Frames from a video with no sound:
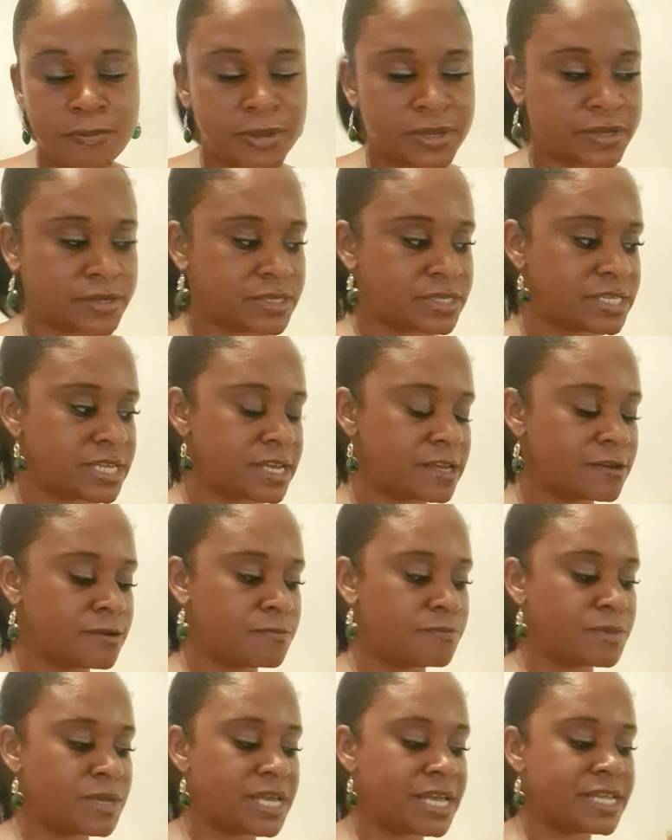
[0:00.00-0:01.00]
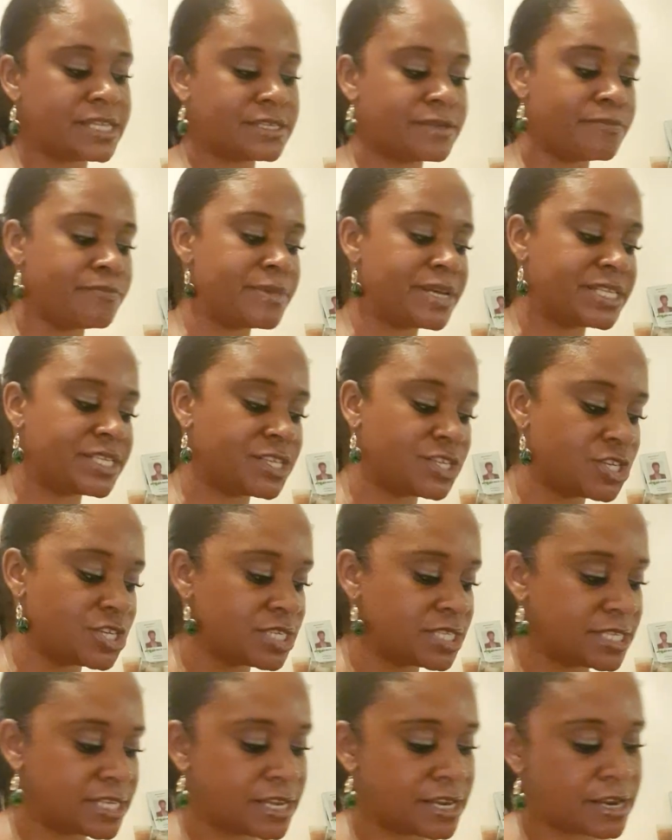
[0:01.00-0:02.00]
because there could be hidden
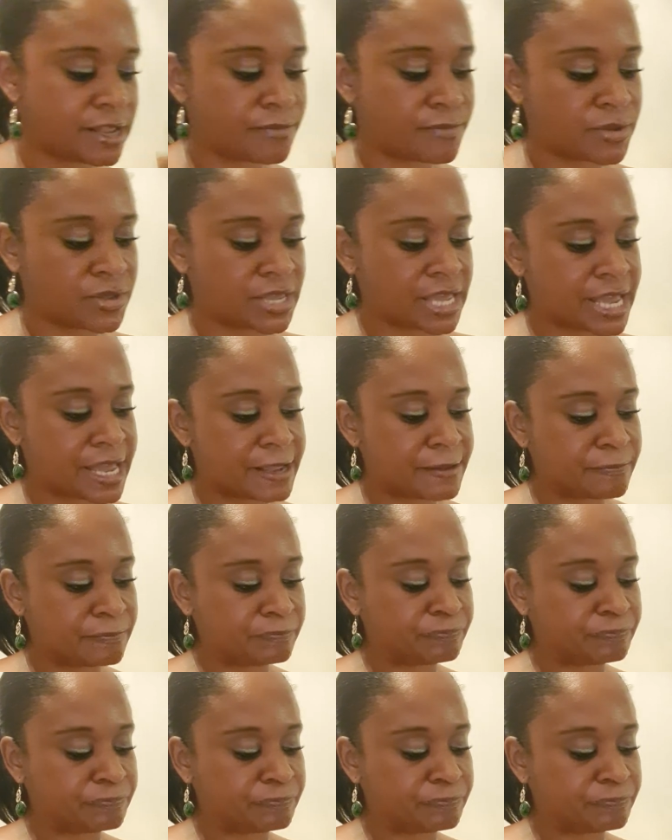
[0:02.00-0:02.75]
messages in them. Okay,